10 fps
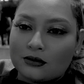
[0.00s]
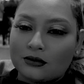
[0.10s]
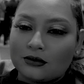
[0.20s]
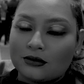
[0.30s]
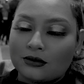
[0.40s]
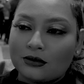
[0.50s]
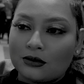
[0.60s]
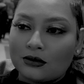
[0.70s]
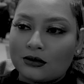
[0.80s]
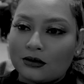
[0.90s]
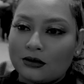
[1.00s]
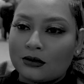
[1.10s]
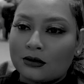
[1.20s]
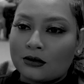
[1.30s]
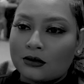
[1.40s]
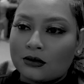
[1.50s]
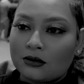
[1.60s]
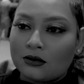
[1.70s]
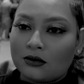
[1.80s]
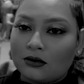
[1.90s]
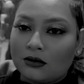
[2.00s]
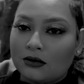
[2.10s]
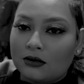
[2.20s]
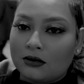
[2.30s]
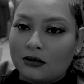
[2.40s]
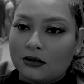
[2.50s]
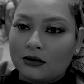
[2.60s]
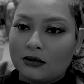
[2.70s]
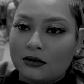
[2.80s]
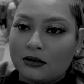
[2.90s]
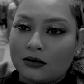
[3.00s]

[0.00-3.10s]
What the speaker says: (silent)